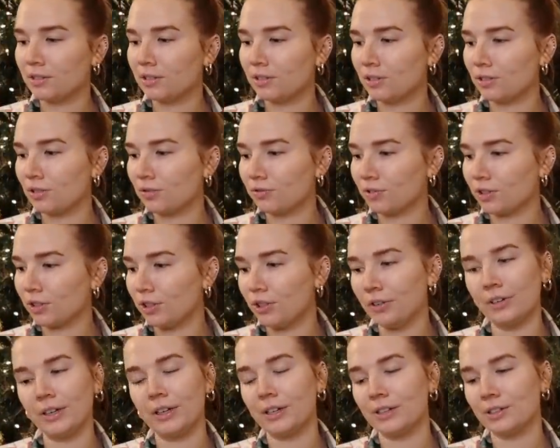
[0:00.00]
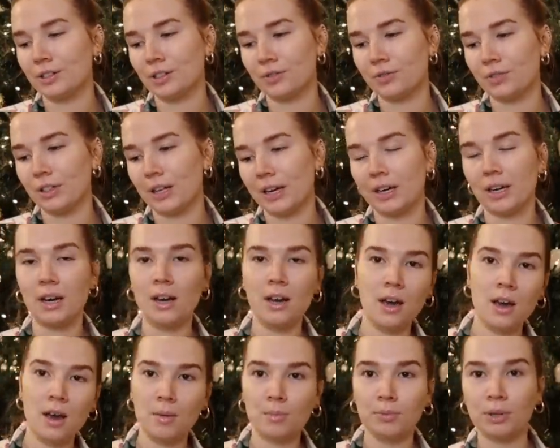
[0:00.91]
to do for New Year's or for like
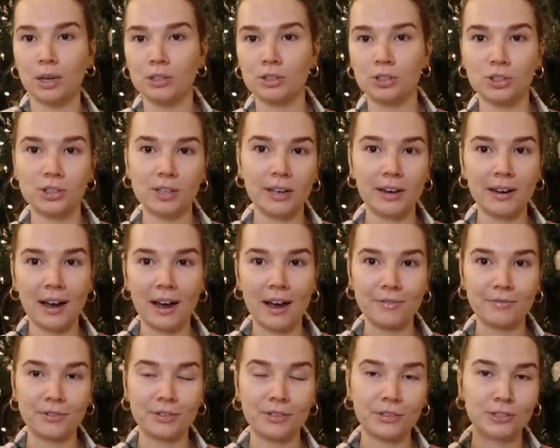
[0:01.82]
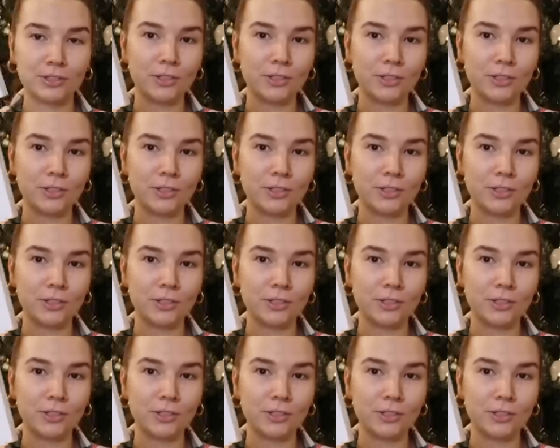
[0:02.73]
brunch the day after.